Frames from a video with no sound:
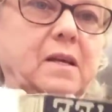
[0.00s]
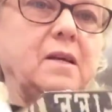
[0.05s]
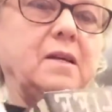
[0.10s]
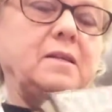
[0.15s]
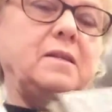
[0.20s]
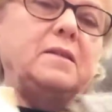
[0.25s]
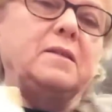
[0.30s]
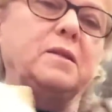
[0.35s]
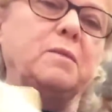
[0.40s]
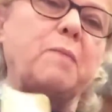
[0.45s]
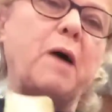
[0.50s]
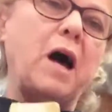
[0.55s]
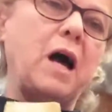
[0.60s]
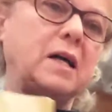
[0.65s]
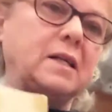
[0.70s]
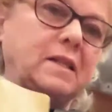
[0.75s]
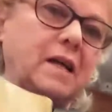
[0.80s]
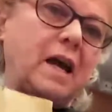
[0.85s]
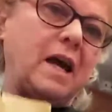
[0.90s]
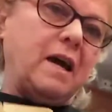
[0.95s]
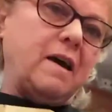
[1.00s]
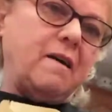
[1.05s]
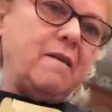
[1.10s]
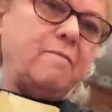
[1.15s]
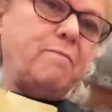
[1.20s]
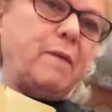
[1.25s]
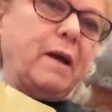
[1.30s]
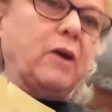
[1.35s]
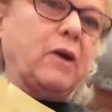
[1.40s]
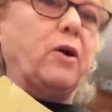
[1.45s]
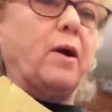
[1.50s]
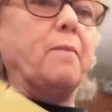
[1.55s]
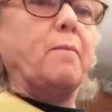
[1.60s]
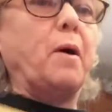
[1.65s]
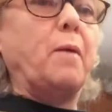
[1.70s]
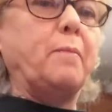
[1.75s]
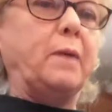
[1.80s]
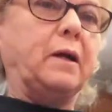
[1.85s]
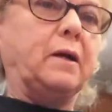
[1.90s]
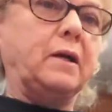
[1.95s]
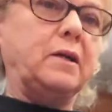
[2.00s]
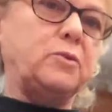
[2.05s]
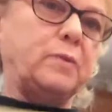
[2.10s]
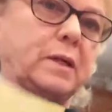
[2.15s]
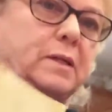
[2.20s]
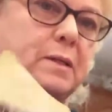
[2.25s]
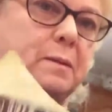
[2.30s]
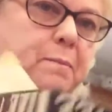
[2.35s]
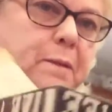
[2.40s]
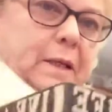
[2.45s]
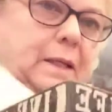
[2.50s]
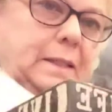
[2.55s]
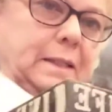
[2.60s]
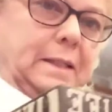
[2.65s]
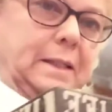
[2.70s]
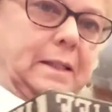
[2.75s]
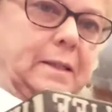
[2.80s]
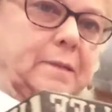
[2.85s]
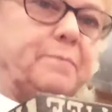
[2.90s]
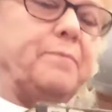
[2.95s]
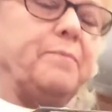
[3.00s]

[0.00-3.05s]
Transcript: This is a box I have my grandma Mary's recipes in.